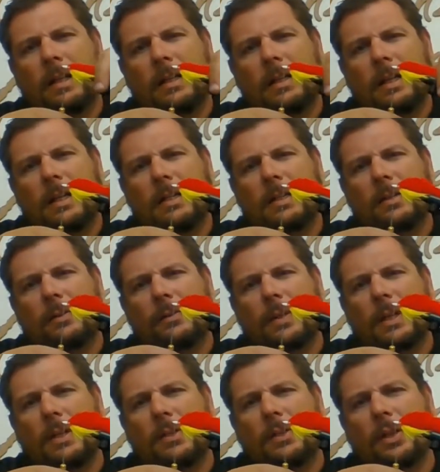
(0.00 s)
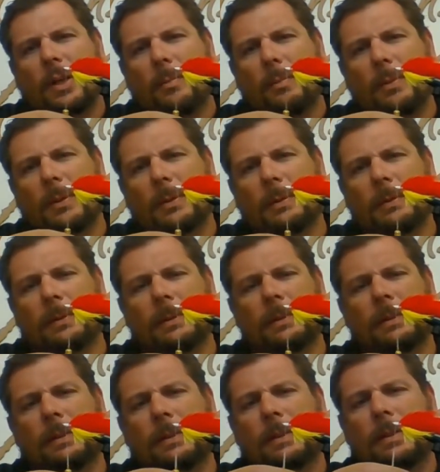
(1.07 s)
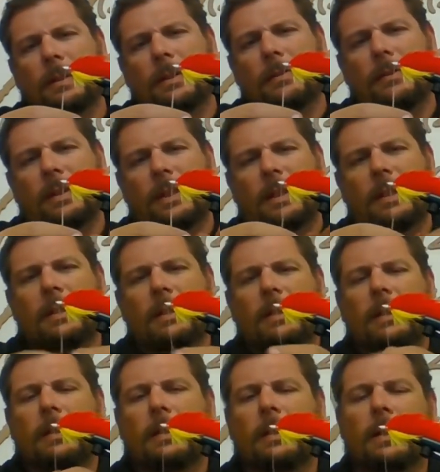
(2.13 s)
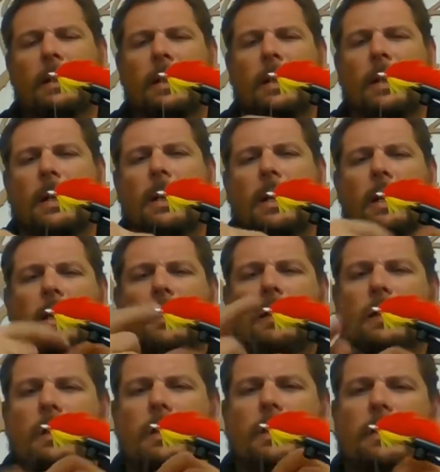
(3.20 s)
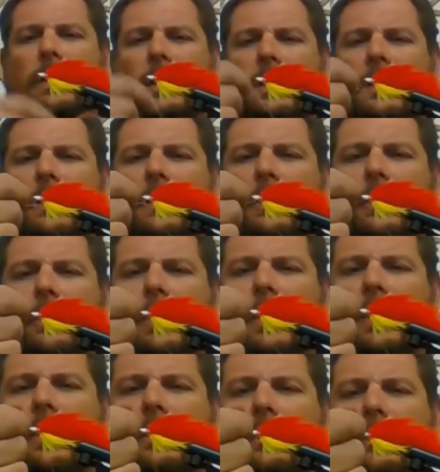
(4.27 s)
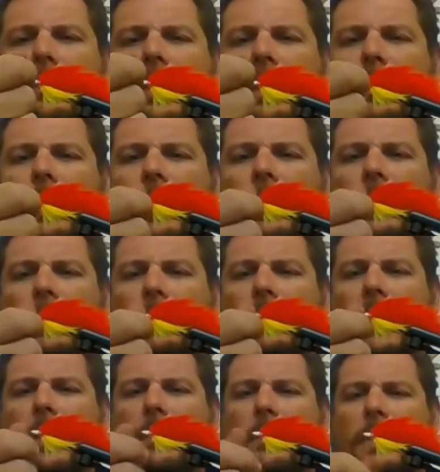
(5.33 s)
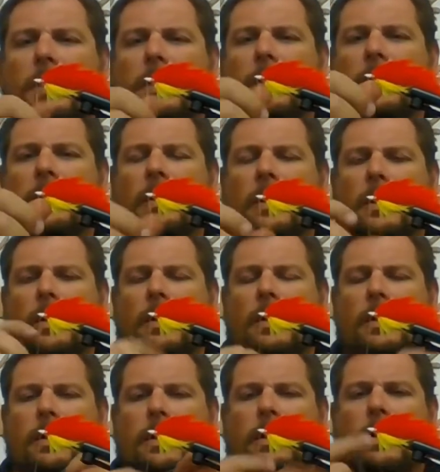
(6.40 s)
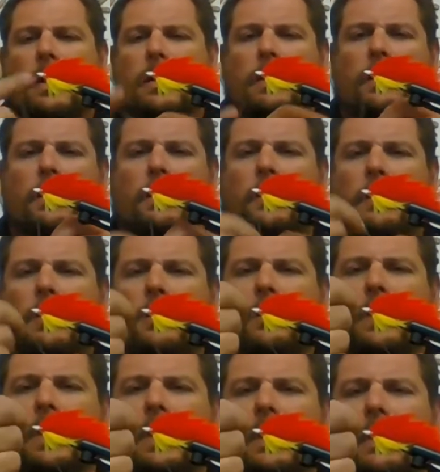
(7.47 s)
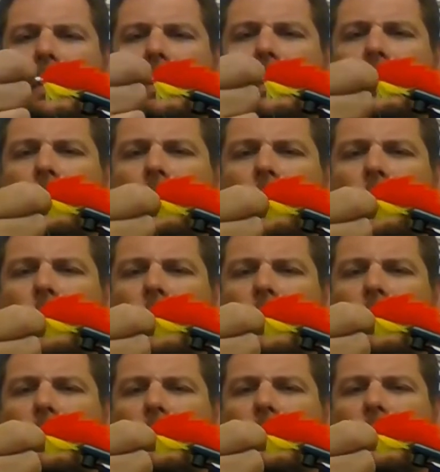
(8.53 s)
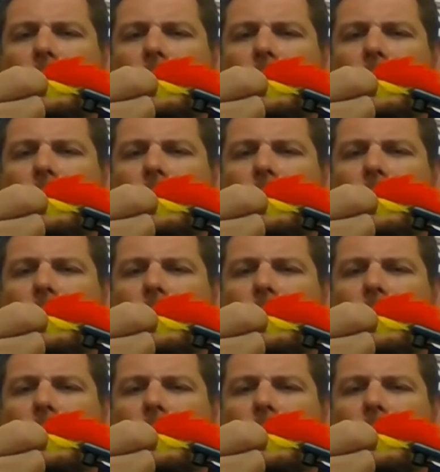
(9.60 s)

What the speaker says: nice little red top over there. And then yes, I just do my quick little wraps. I do not use my normal